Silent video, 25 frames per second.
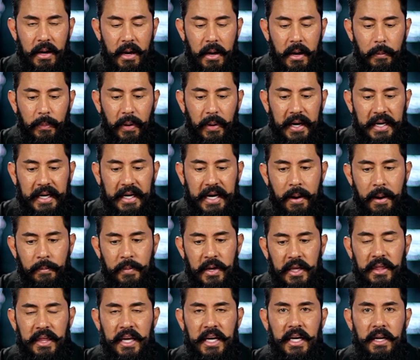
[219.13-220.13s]
but it got
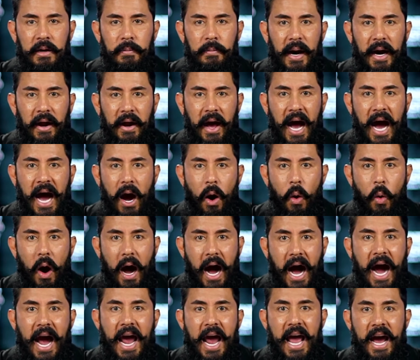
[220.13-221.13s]
me thinking about how
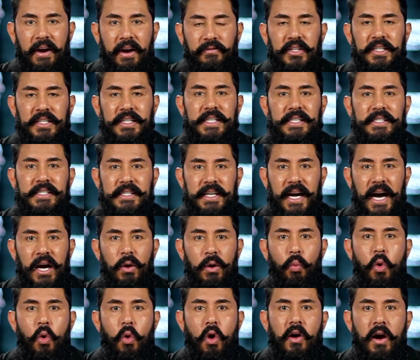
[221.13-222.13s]
I have to
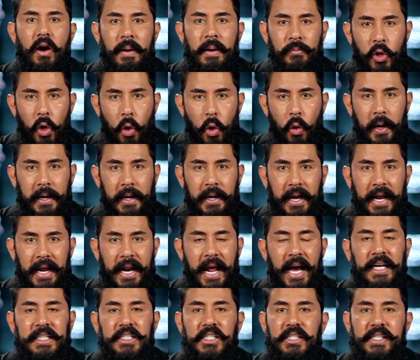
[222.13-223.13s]
decide where I'm going. And
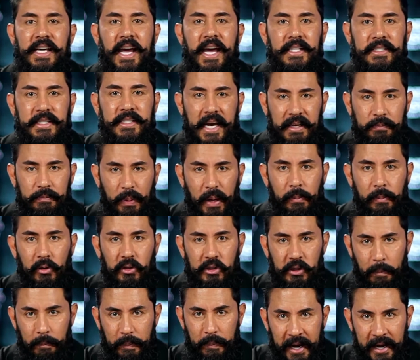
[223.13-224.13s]
I just can't take
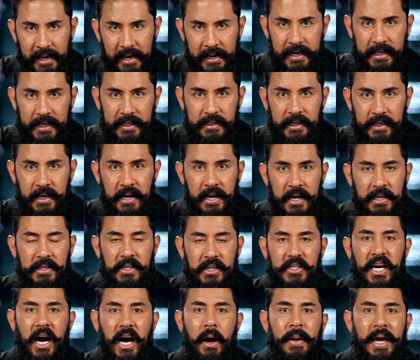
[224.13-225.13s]
people's opinions
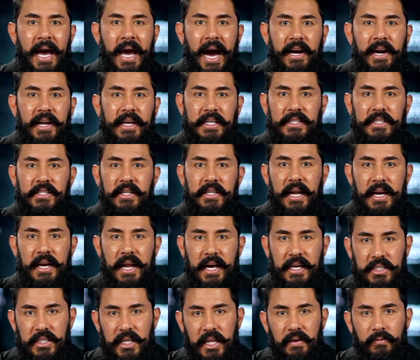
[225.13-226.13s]
to tell me how to get to that
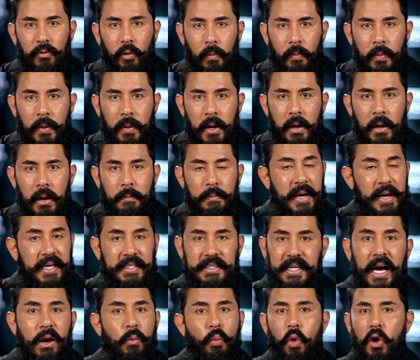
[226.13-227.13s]
next level
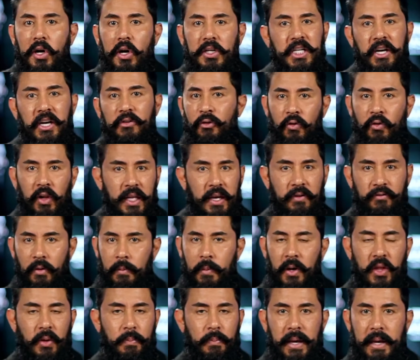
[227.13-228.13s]
because I work differently
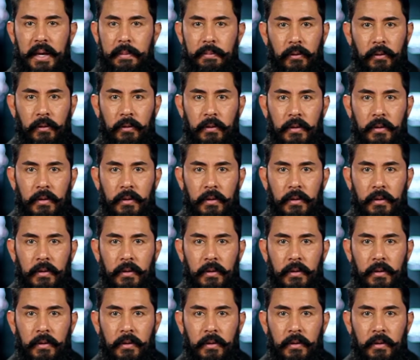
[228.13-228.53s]
from other people.